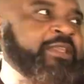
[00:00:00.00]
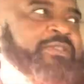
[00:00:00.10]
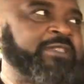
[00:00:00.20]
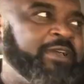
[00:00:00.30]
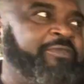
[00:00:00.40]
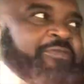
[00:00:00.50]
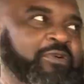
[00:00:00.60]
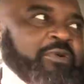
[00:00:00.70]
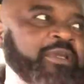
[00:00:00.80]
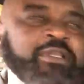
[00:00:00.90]
himself
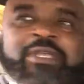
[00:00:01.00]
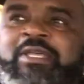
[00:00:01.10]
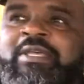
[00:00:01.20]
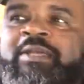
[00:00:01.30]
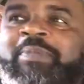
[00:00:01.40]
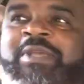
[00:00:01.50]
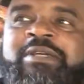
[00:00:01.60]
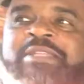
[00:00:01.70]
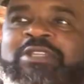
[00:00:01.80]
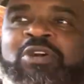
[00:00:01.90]
for it
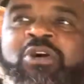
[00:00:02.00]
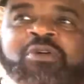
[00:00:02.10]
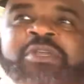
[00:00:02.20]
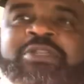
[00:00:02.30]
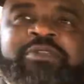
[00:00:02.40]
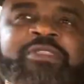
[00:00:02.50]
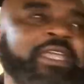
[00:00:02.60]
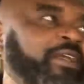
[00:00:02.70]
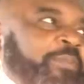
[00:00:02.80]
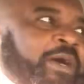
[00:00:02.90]
because that's all he's to
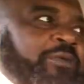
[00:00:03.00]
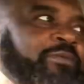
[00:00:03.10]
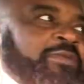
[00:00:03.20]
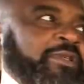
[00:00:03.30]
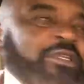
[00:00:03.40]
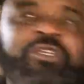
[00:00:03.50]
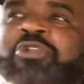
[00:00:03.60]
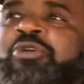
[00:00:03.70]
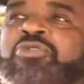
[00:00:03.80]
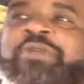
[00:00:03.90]
think about. You
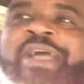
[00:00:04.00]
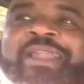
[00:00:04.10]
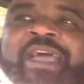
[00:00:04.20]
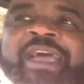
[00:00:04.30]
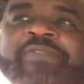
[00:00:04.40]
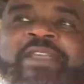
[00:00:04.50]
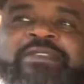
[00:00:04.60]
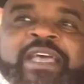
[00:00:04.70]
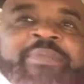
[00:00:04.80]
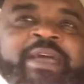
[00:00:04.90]
know, you got to have that
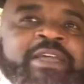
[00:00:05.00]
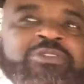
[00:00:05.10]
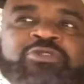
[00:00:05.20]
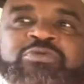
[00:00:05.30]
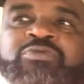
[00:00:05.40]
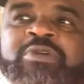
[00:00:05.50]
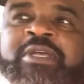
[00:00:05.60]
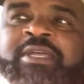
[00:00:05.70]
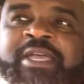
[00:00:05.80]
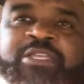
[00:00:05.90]
type of attitude
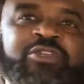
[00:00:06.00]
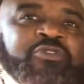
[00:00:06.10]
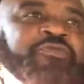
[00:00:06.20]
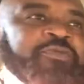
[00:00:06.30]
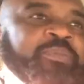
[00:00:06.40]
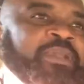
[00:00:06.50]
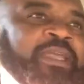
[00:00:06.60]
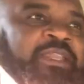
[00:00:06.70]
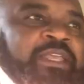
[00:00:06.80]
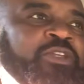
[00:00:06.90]
and youth
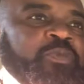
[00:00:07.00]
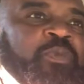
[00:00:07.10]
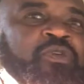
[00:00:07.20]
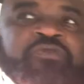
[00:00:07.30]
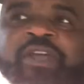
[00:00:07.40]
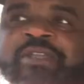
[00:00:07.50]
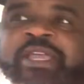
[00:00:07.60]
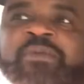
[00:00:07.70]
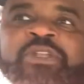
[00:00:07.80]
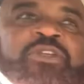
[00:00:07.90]
playing any sports right
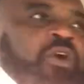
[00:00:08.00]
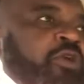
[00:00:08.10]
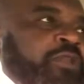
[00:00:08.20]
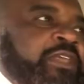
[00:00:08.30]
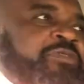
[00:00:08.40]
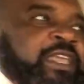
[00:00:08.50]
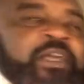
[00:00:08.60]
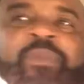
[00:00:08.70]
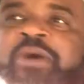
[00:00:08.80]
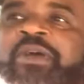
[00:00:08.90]
now, but it's all they think
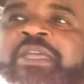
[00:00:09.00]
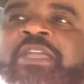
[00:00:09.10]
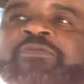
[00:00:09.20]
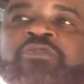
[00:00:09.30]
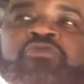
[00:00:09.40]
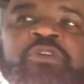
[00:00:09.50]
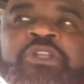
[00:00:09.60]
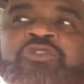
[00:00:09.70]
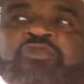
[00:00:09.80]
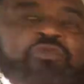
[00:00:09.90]
about if you
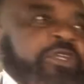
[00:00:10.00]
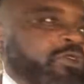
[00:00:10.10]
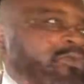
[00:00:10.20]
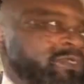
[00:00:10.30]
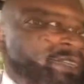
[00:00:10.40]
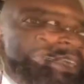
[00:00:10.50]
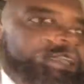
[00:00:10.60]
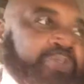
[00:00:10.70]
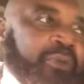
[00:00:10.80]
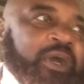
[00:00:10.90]
really truly going to see it.
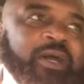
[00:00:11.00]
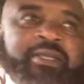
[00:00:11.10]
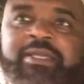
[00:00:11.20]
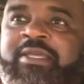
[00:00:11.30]
You know, I,